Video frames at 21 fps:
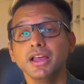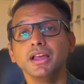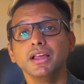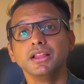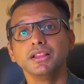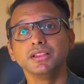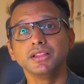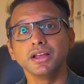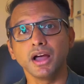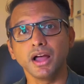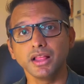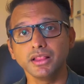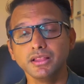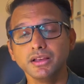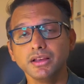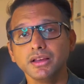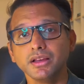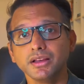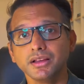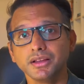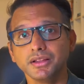The other
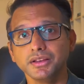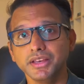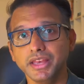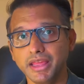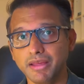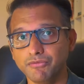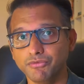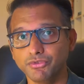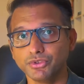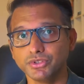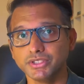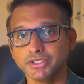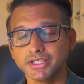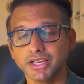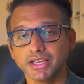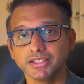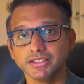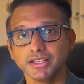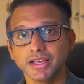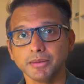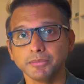name for this
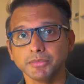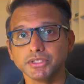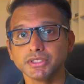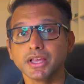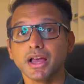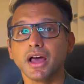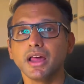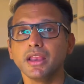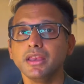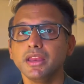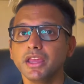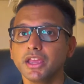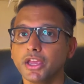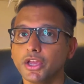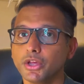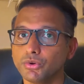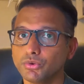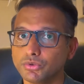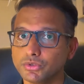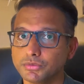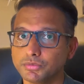exam is
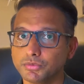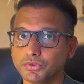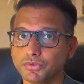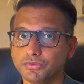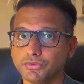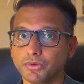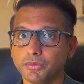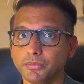Anerkennungsprüfung,